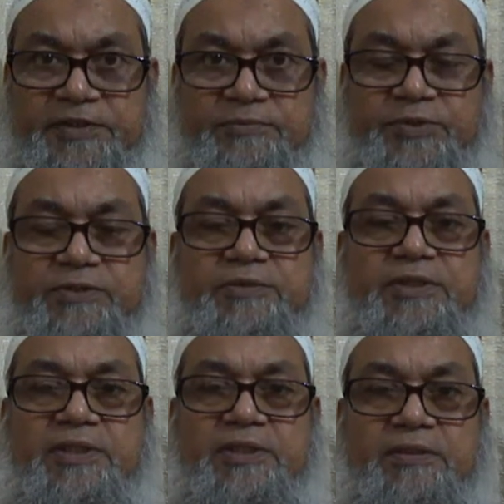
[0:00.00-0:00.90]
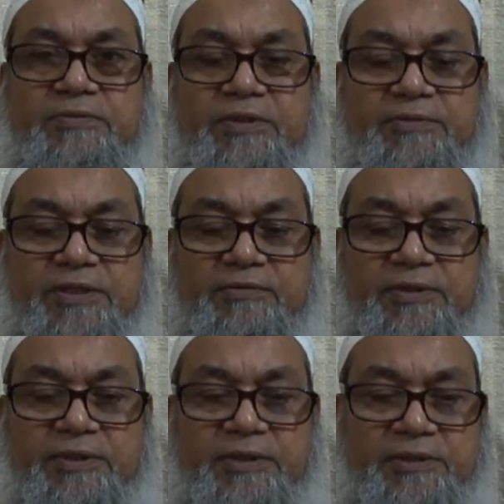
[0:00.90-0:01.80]

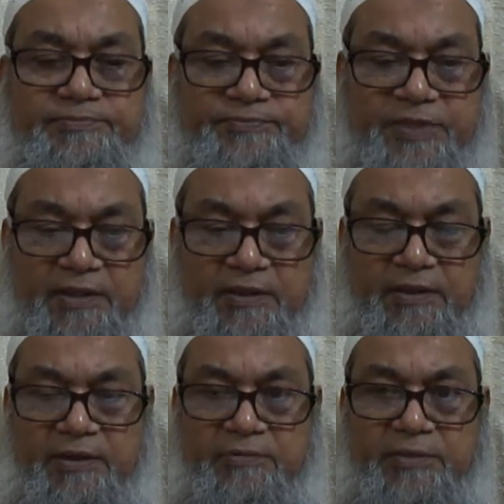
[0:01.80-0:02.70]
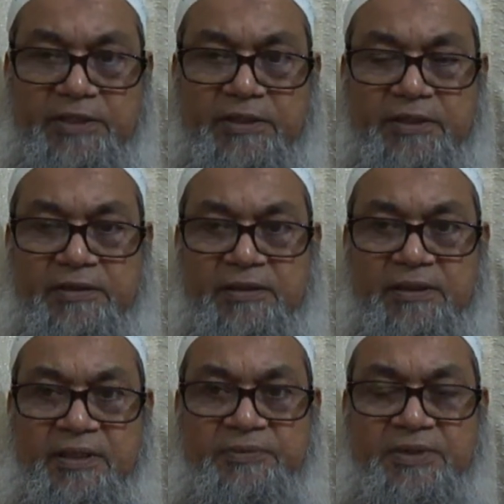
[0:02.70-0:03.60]
Bismillahirrahmanirrahim. My
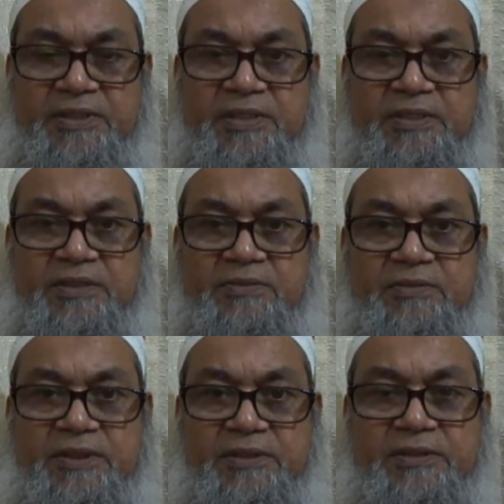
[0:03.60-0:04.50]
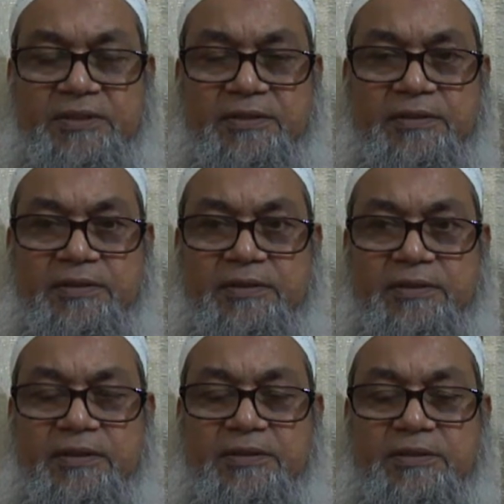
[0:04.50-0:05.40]
affectionate students,
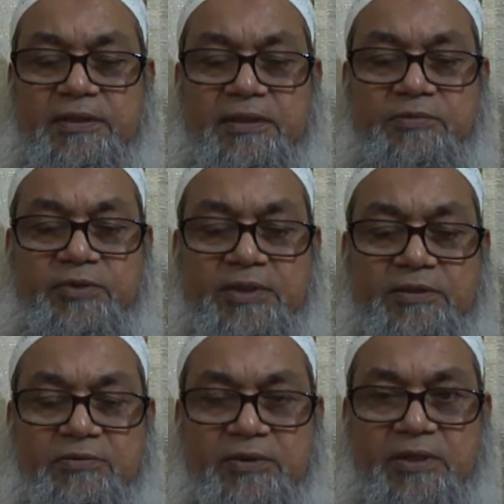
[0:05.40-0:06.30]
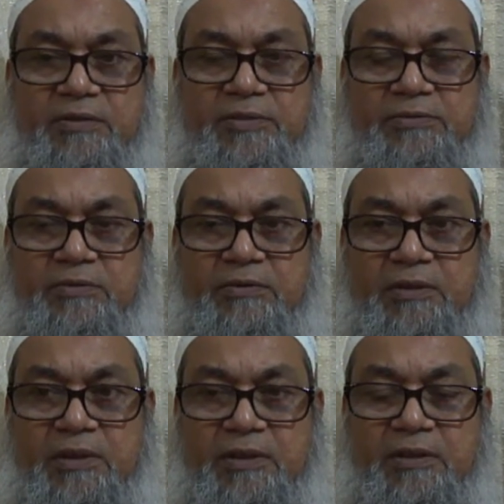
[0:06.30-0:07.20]
Assalamu alaikum wa
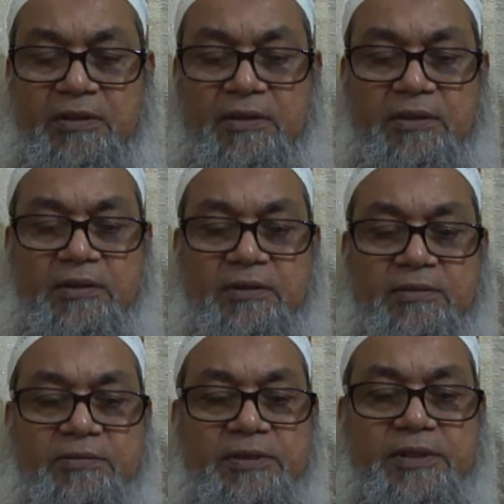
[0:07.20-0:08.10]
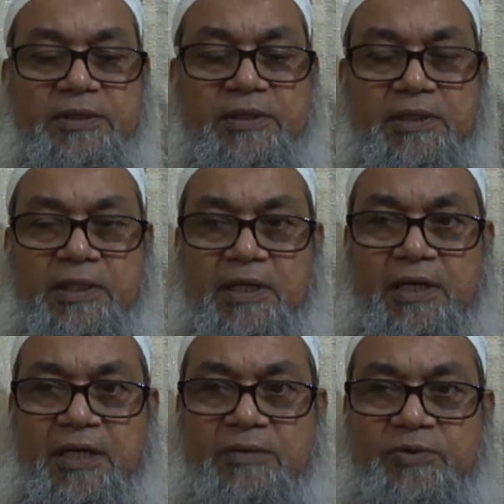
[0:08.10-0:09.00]
rahmatullah. Today
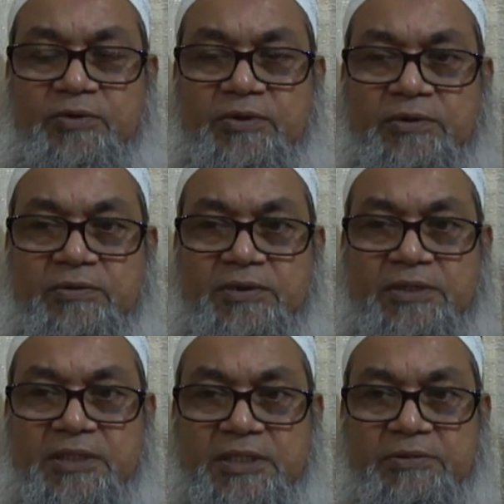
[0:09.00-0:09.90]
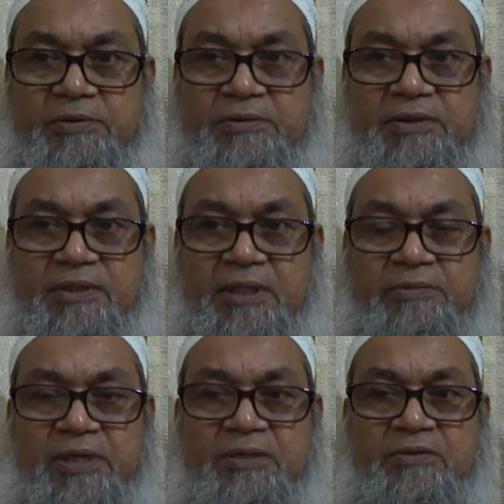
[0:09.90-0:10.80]
I am going to discuss about
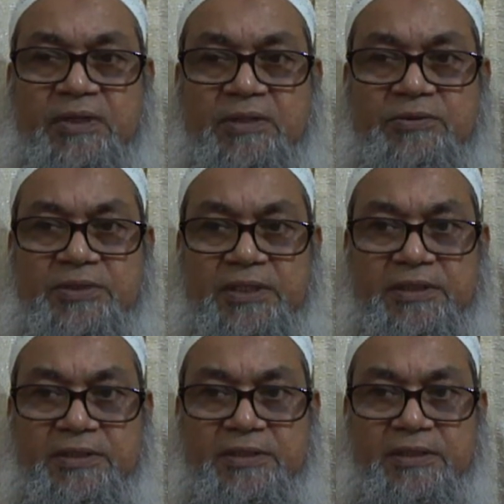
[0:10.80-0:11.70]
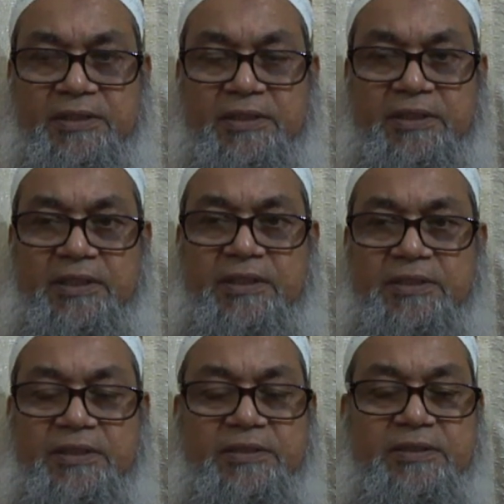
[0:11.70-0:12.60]
aminoglycosides and
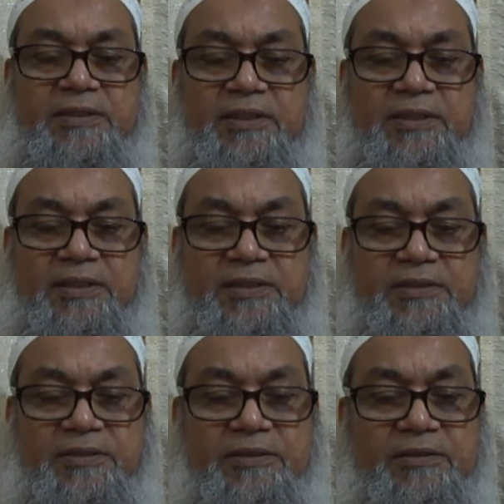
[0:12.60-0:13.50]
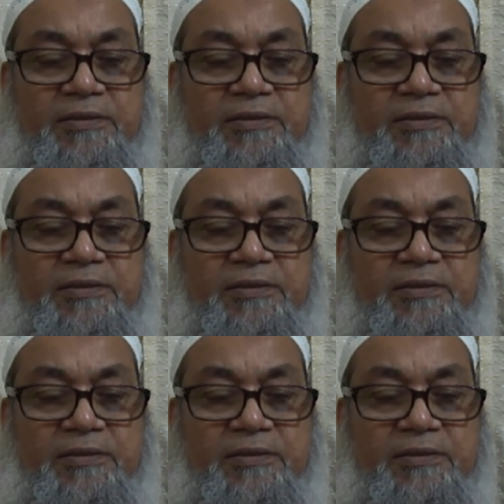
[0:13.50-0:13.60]
tetracyclines.